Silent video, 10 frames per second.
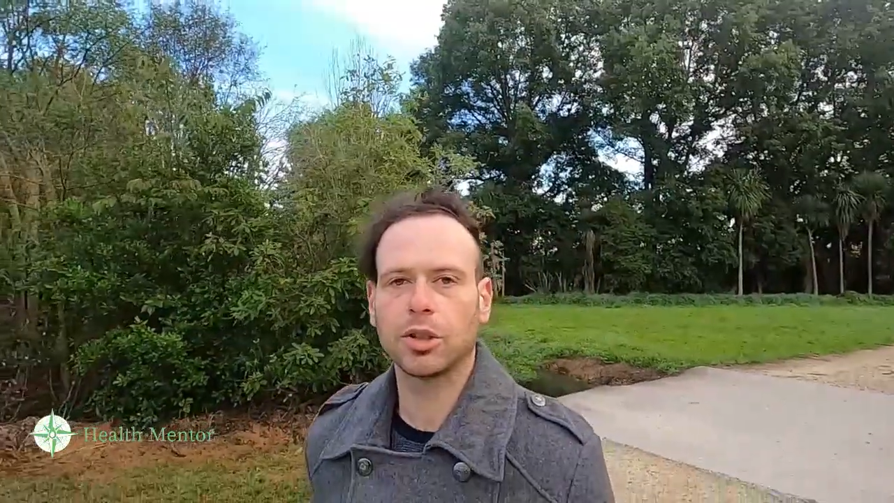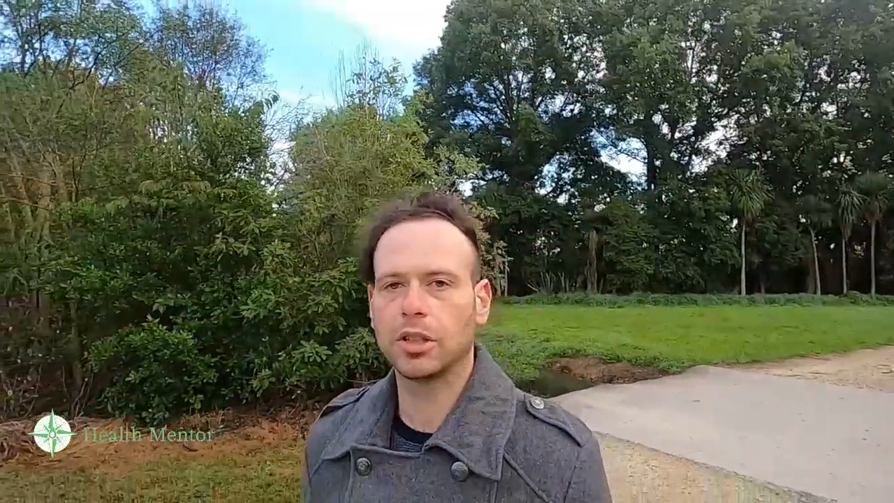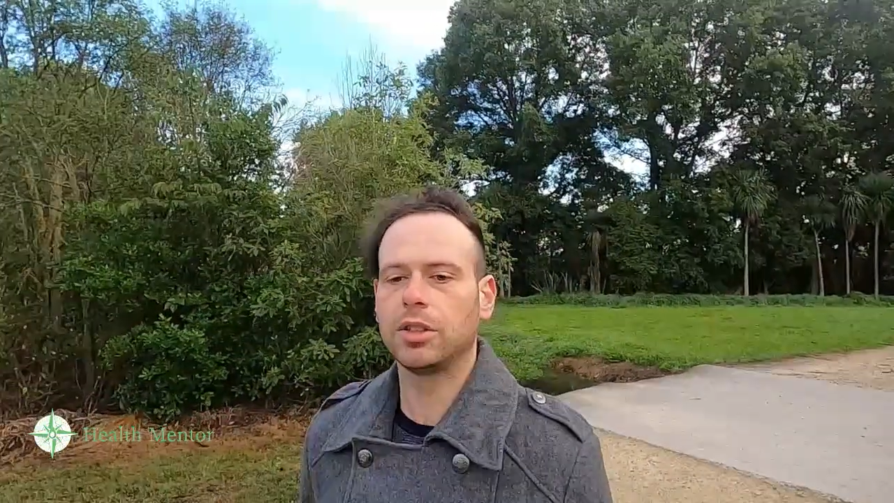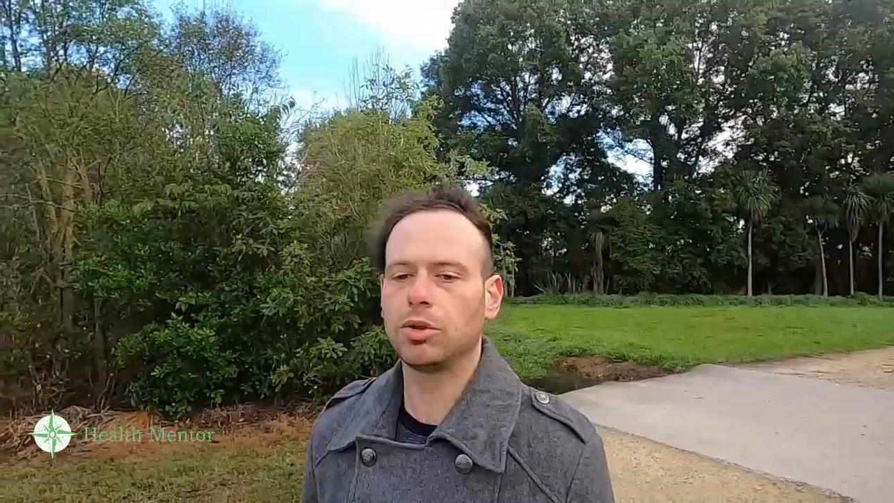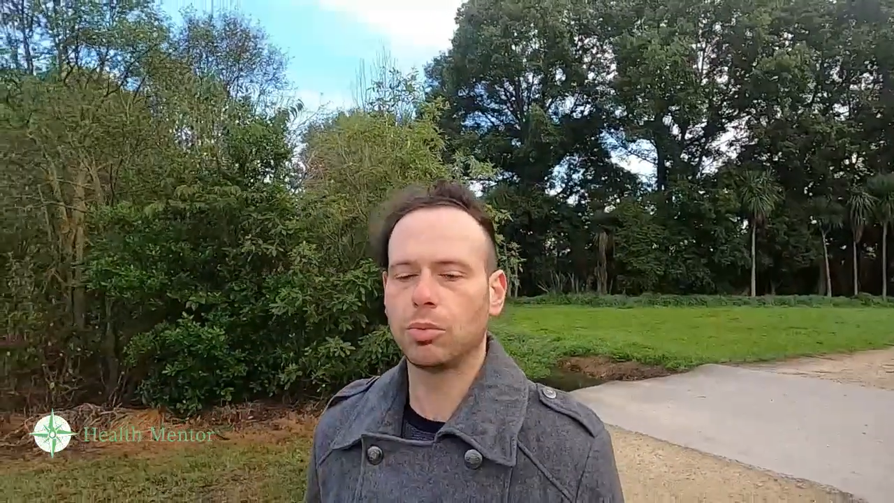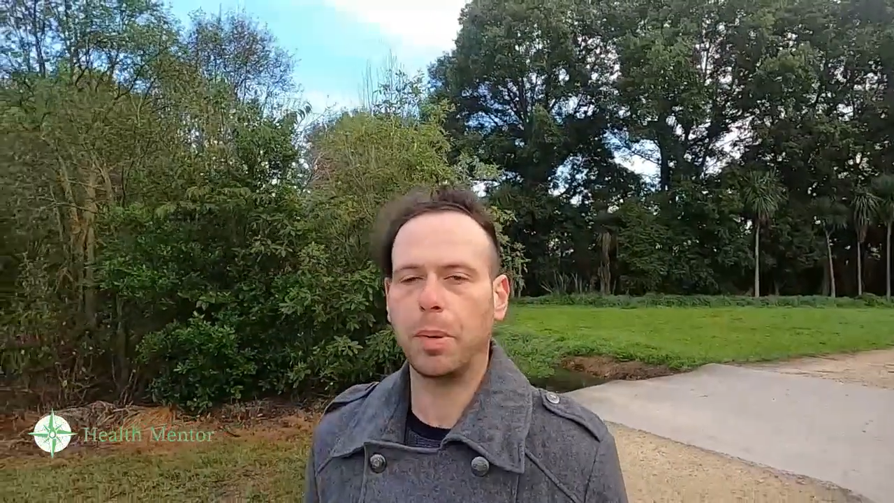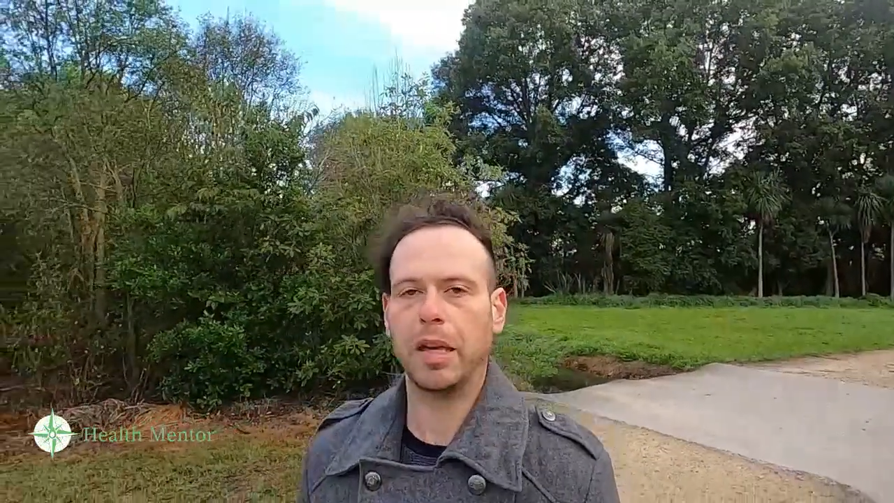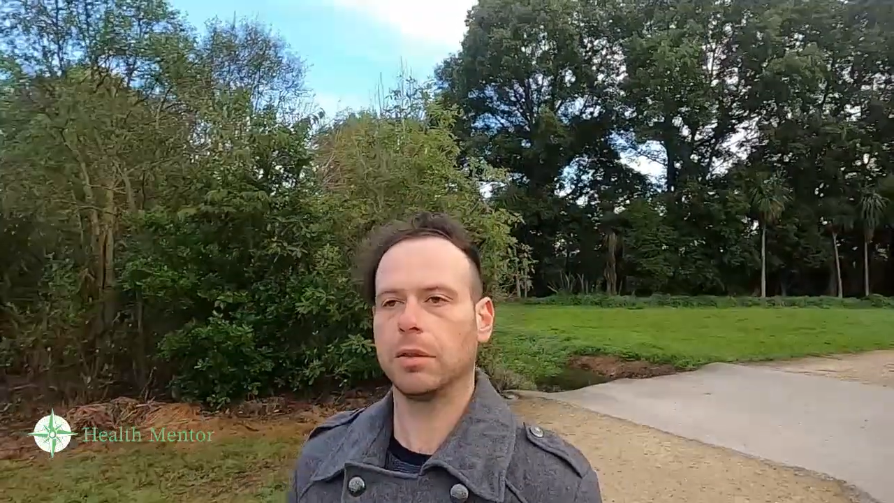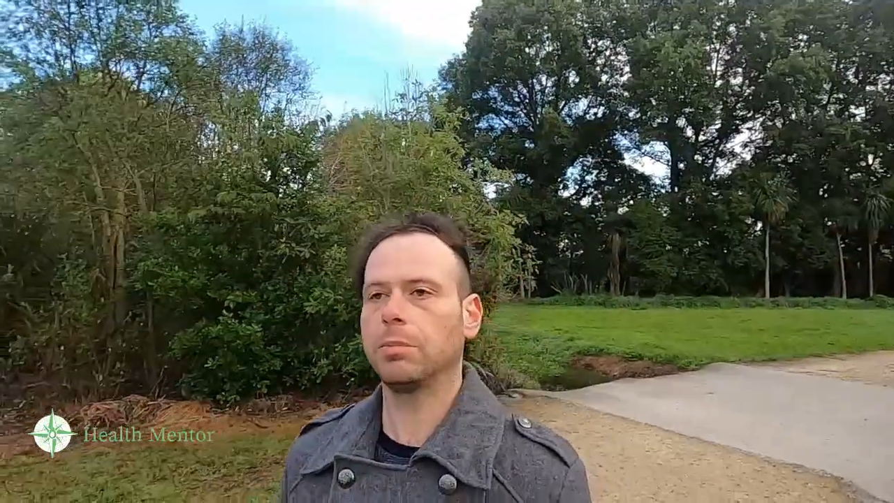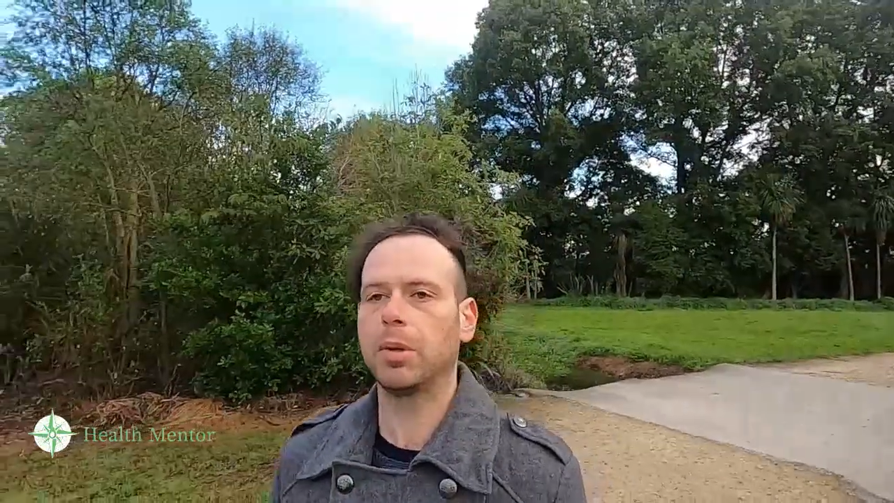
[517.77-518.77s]
you need to
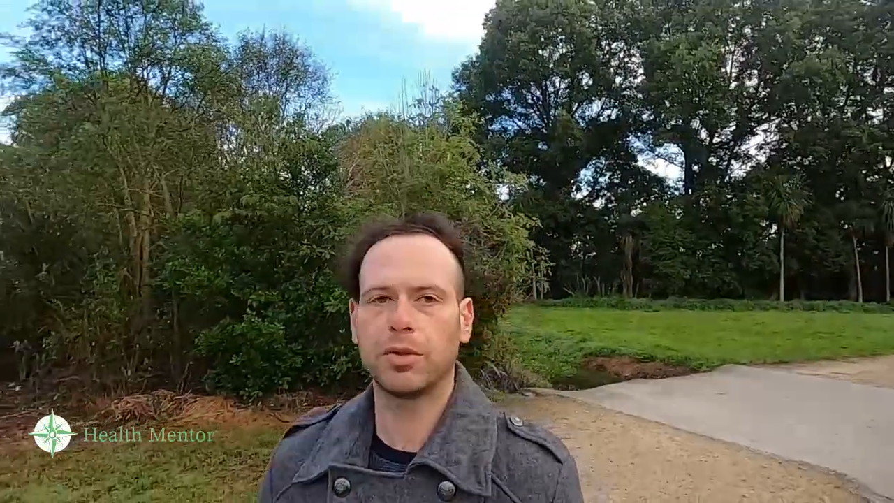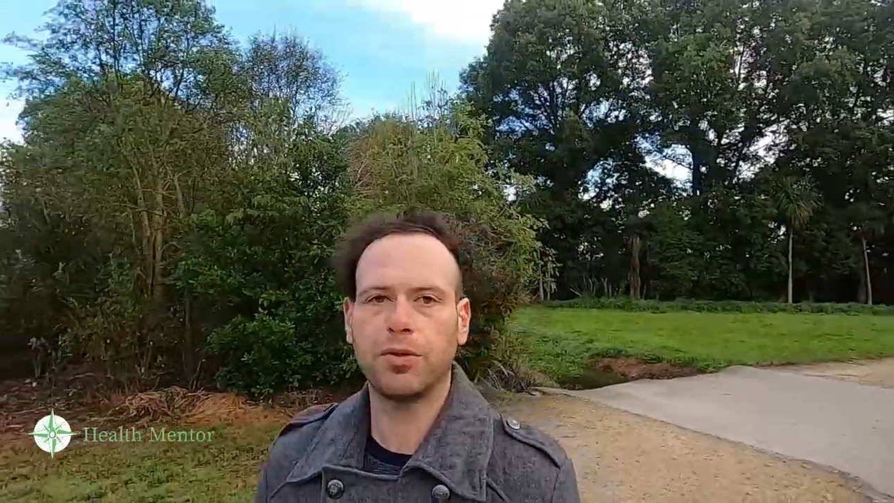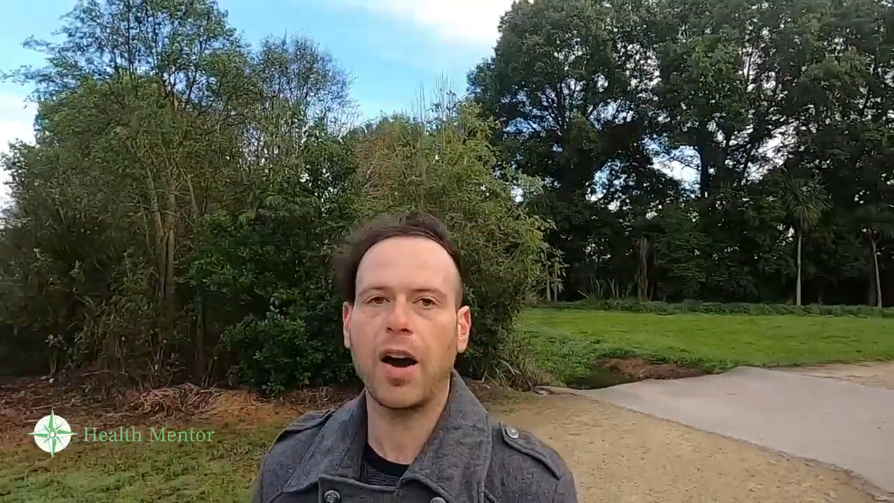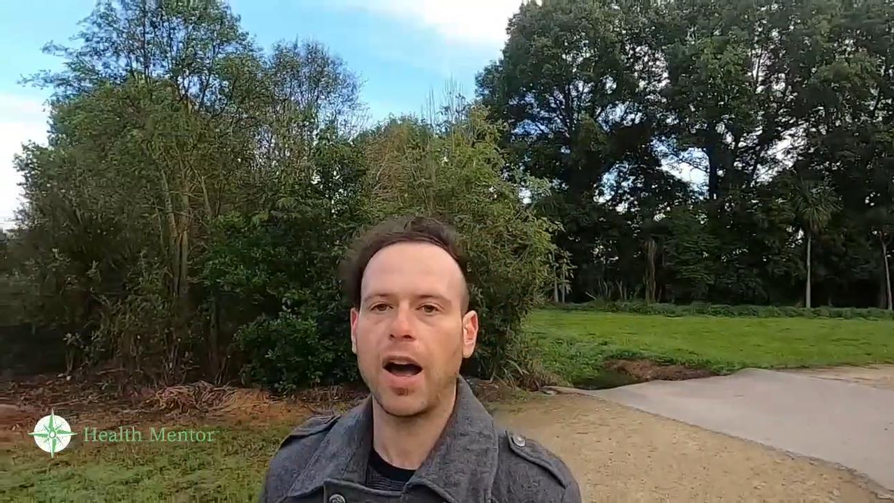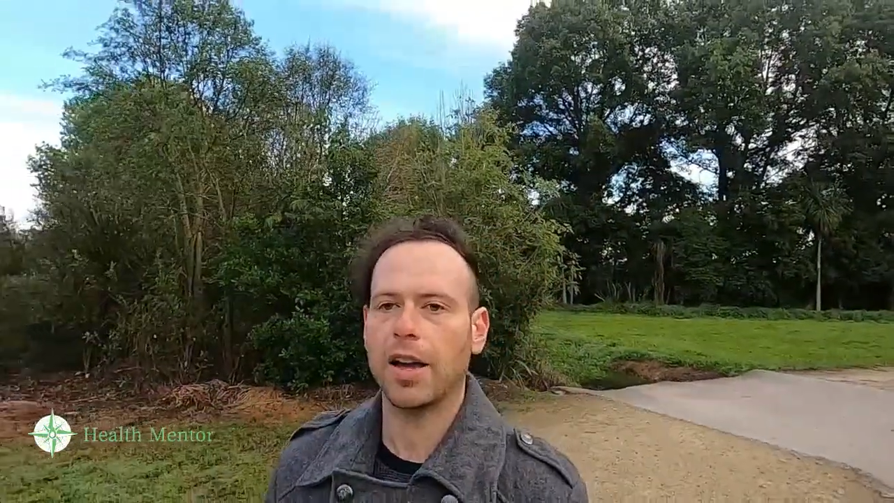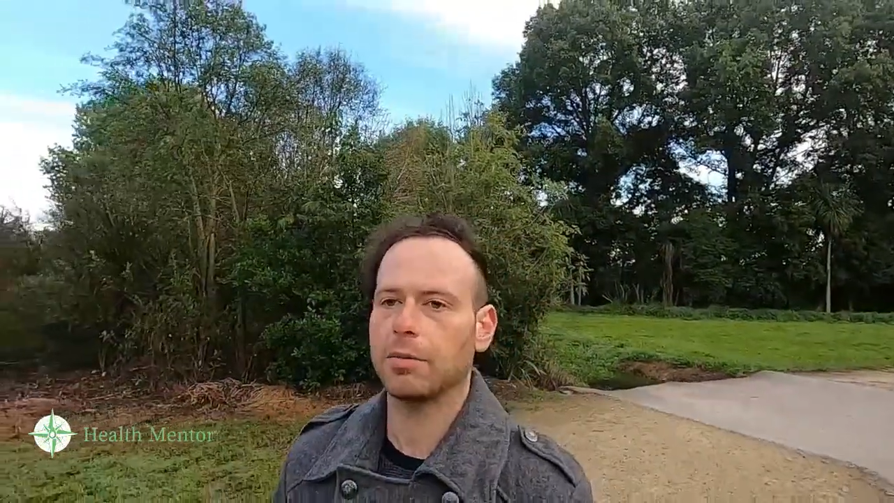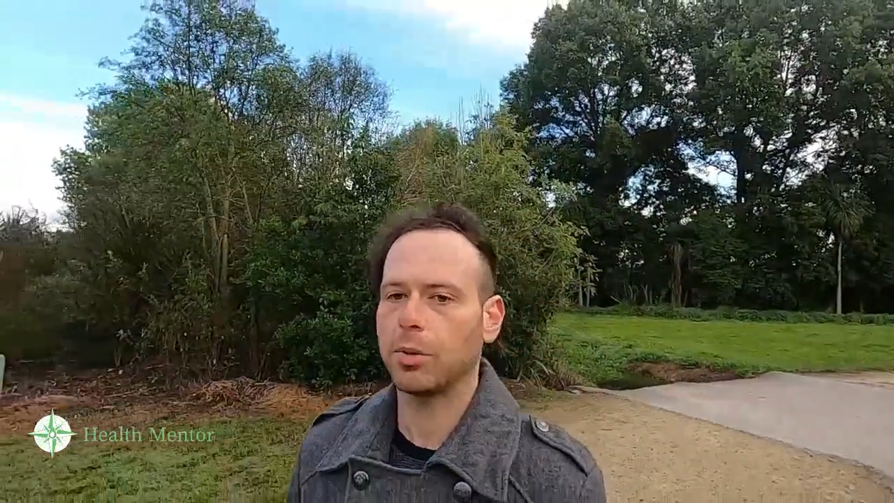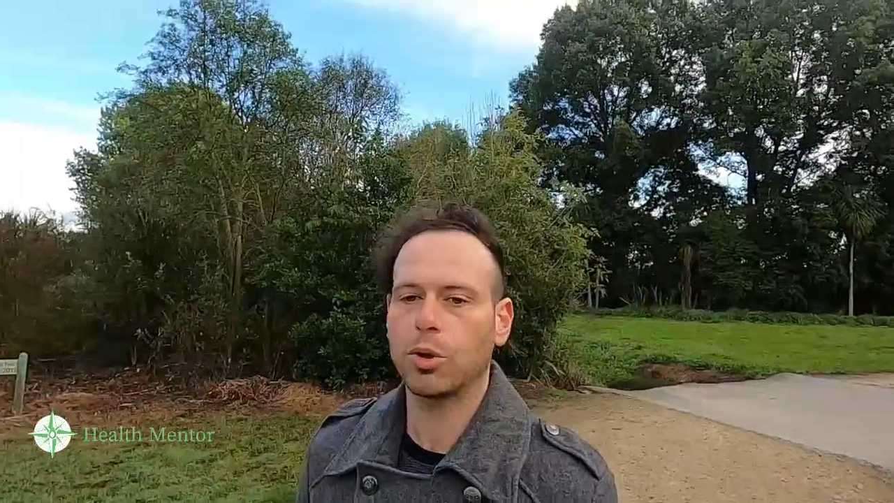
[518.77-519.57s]
pay a big fine,